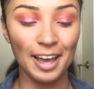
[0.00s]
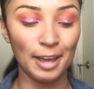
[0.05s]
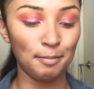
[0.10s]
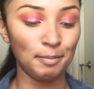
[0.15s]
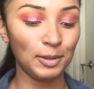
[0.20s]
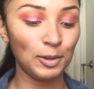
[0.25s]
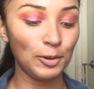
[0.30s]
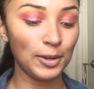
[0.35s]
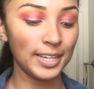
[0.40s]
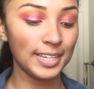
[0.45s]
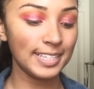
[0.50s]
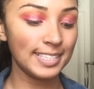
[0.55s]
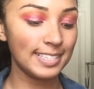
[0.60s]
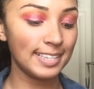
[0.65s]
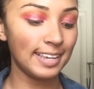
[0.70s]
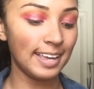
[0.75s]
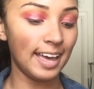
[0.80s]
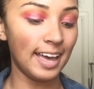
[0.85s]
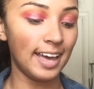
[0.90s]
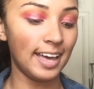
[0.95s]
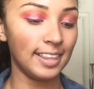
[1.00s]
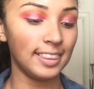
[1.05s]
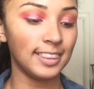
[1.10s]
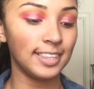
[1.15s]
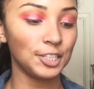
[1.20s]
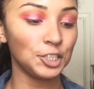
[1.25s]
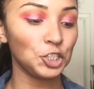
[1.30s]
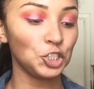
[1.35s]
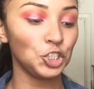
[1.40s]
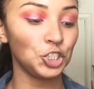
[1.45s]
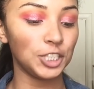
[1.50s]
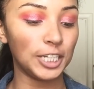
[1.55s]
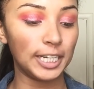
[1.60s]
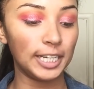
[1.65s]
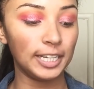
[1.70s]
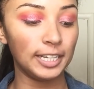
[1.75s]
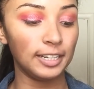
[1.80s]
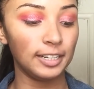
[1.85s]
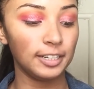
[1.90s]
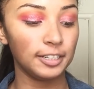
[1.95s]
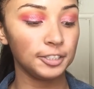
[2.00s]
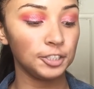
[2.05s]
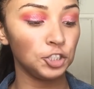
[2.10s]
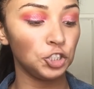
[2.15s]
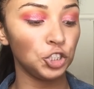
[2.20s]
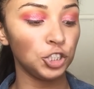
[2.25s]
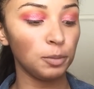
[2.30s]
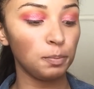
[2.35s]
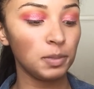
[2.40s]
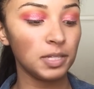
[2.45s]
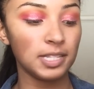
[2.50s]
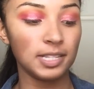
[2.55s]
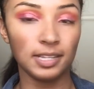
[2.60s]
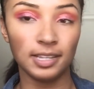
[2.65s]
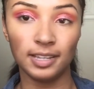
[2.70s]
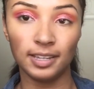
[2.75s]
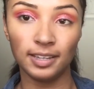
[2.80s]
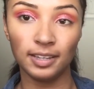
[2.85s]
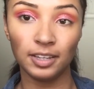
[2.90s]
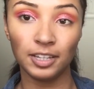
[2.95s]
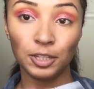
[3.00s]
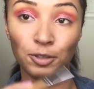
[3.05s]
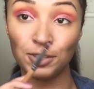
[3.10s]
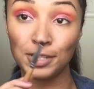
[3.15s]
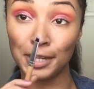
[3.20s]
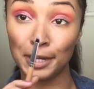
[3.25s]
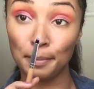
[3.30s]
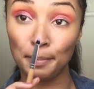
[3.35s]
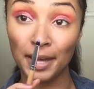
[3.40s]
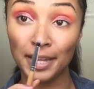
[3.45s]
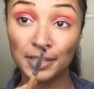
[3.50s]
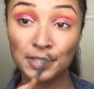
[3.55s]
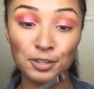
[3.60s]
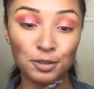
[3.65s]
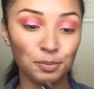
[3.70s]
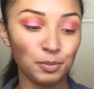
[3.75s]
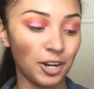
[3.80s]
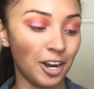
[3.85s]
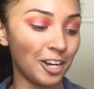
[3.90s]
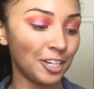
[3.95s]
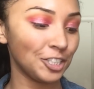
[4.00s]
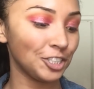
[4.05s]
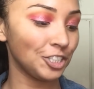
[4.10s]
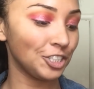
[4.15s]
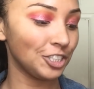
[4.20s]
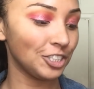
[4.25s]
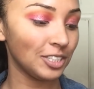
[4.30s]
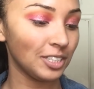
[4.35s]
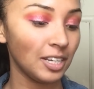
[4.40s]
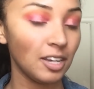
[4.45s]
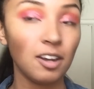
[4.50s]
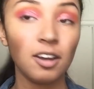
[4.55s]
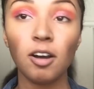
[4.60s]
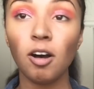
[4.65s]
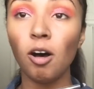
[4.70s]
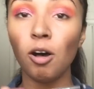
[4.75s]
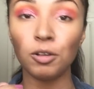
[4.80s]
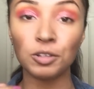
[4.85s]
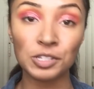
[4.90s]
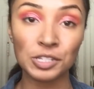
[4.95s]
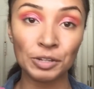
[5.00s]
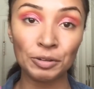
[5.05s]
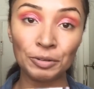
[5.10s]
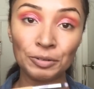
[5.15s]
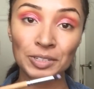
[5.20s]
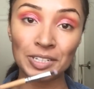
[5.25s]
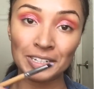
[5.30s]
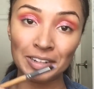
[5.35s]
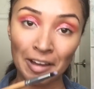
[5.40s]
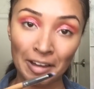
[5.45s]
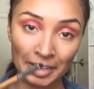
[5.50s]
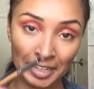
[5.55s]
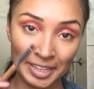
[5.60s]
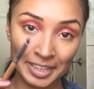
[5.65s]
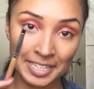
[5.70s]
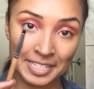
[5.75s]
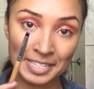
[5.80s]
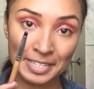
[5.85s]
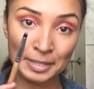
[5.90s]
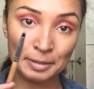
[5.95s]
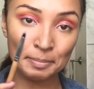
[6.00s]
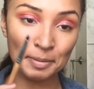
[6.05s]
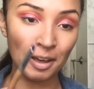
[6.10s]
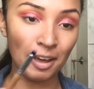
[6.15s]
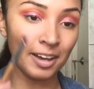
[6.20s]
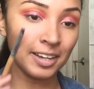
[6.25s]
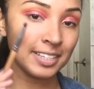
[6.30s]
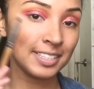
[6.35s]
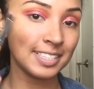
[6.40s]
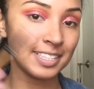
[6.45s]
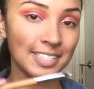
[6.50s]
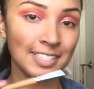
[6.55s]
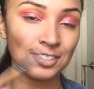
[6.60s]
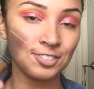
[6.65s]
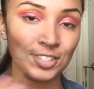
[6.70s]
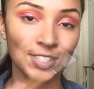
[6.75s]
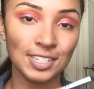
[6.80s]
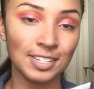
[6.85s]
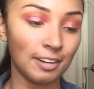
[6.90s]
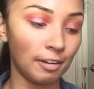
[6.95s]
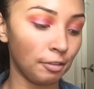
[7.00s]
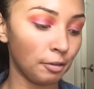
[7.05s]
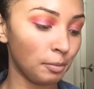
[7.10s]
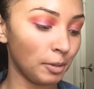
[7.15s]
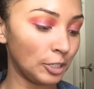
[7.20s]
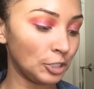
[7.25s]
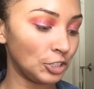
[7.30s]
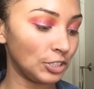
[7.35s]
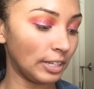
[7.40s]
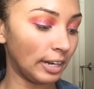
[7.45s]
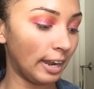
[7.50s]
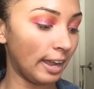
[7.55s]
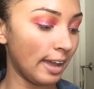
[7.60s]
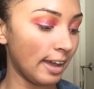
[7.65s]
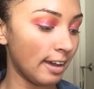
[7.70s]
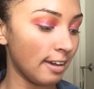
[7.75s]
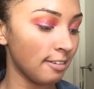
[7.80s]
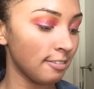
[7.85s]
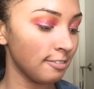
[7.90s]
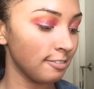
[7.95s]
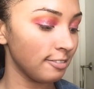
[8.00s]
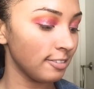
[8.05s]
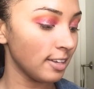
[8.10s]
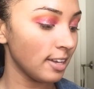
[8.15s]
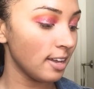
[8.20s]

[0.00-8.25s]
I'm going to add the shade Gypsy using a pencil brush. Also, did not get this in the box. This is just another brush that I have.